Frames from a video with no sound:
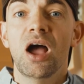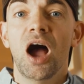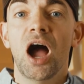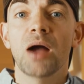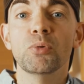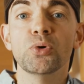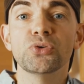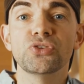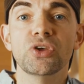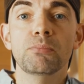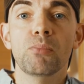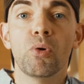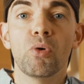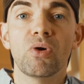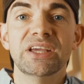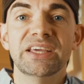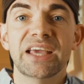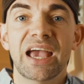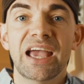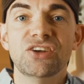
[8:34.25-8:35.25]
I'm also
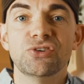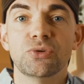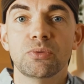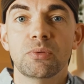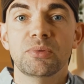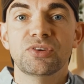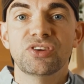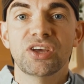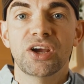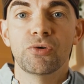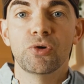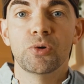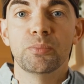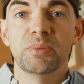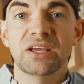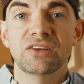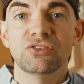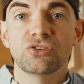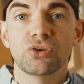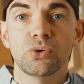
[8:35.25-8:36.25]
more engaged with the material
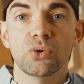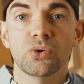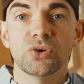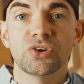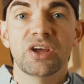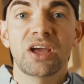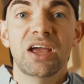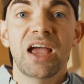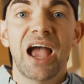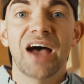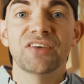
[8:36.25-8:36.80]
being taught,